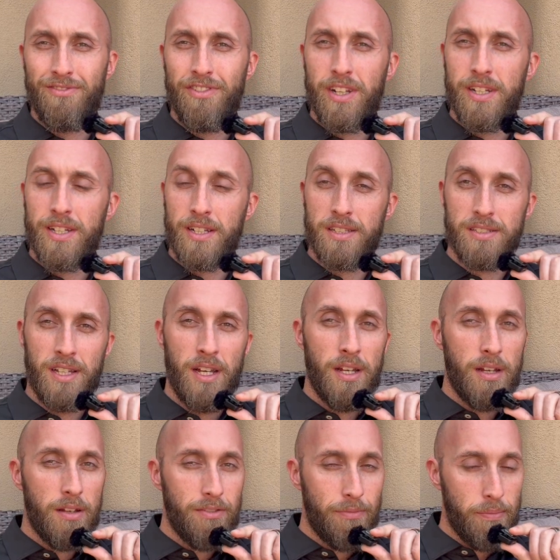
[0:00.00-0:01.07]
Phoenix,
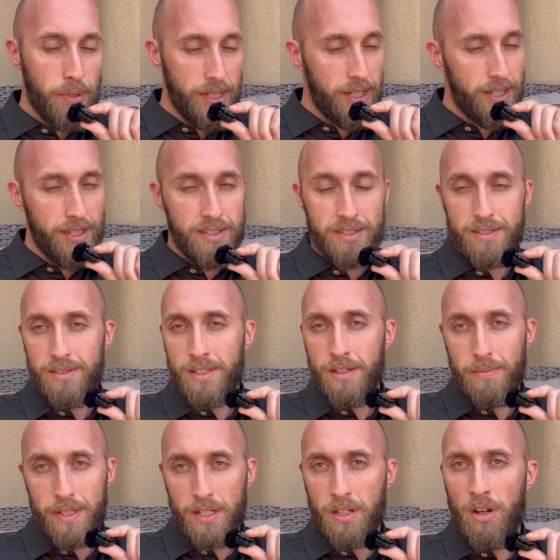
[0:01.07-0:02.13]
please
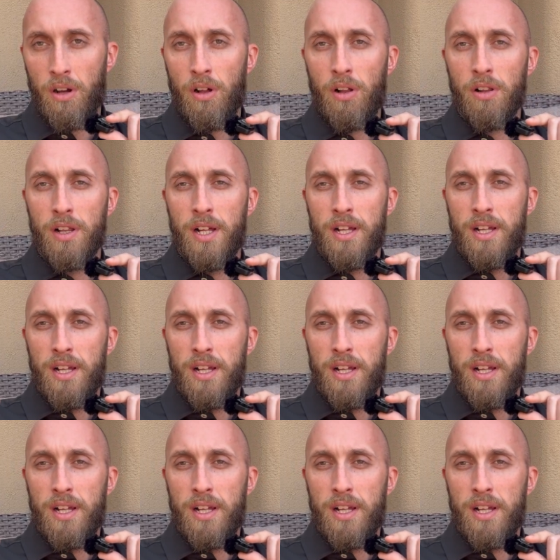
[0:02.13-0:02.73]
give me a call.